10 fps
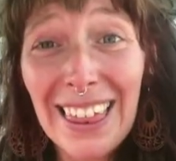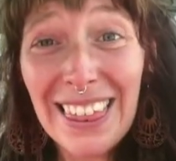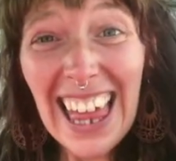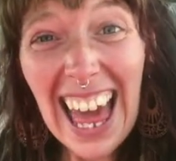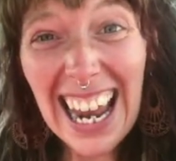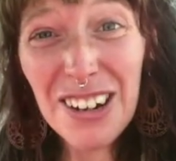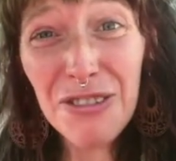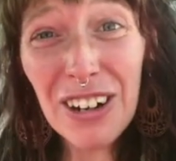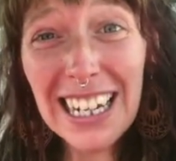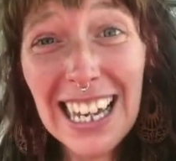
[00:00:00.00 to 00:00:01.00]
Then
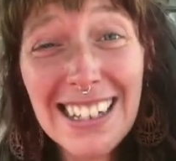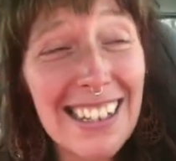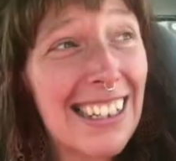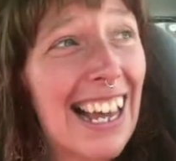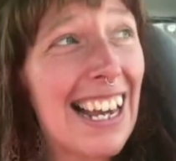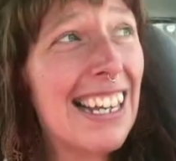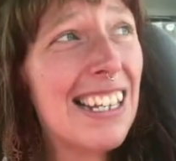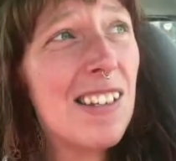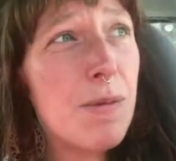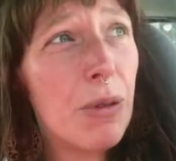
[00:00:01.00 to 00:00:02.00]
Freddie gets a like
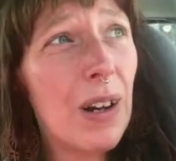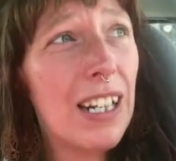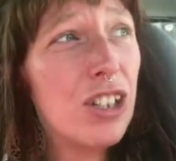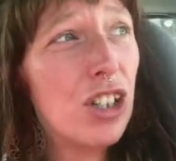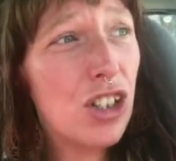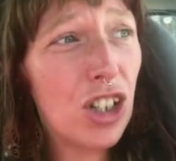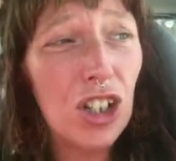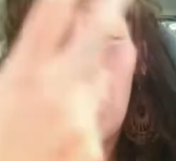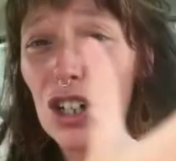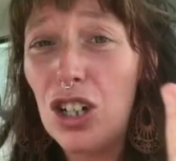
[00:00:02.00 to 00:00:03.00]
inspiration to
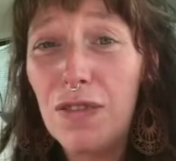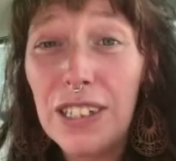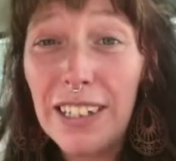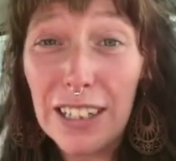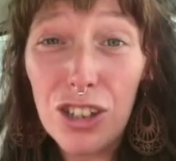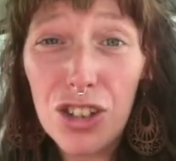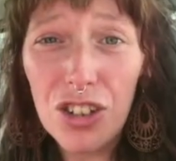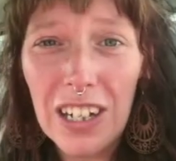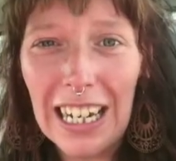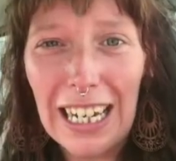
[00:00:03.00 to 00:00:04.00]
go over to this
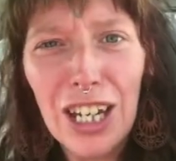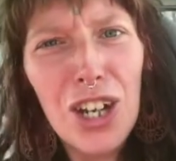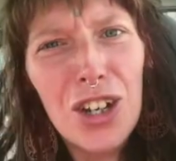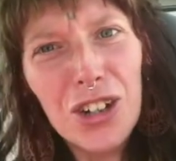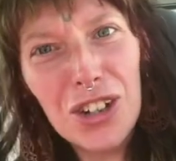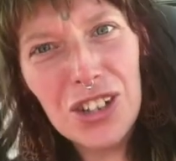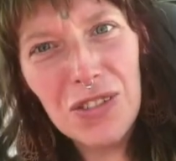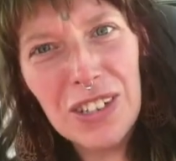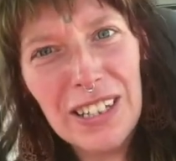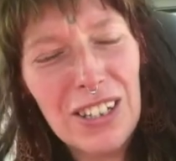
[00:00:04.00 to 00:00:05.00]
tree, goes
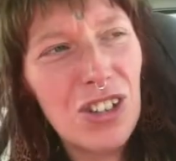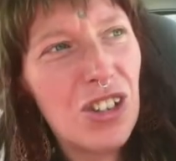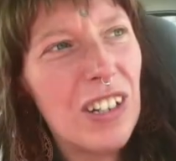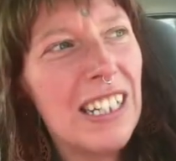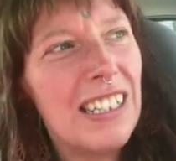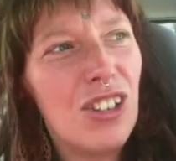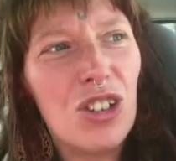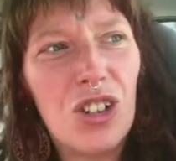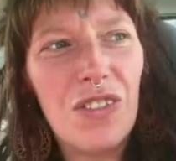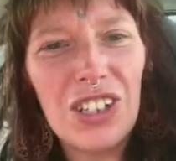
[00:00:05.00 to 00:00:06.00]
over to this tree and
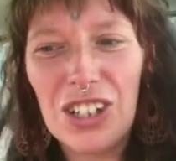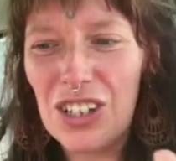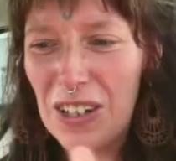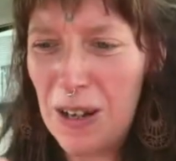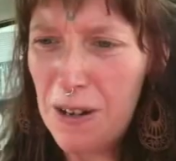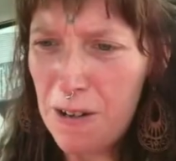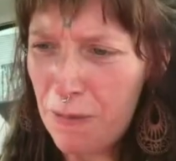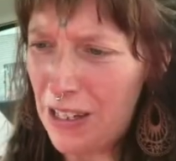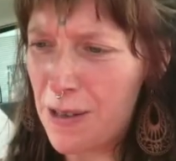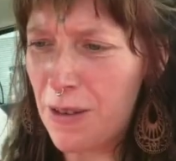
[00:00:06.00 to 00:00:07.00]
discovers
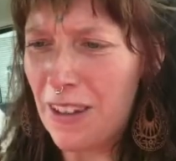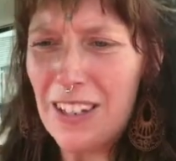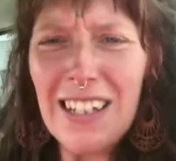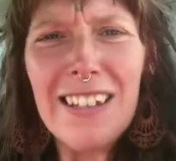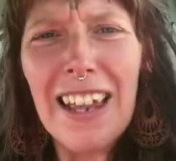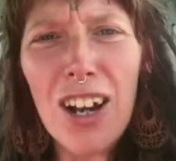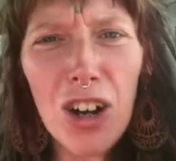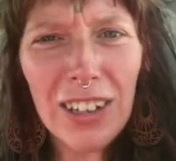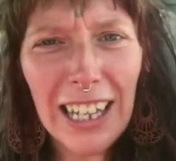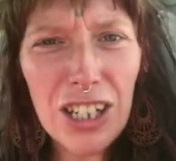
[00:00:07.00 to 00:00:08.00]
there's this thing
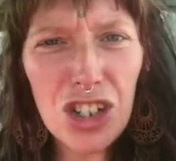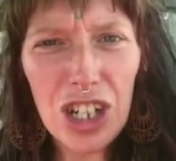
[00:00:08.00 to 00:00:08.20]
called like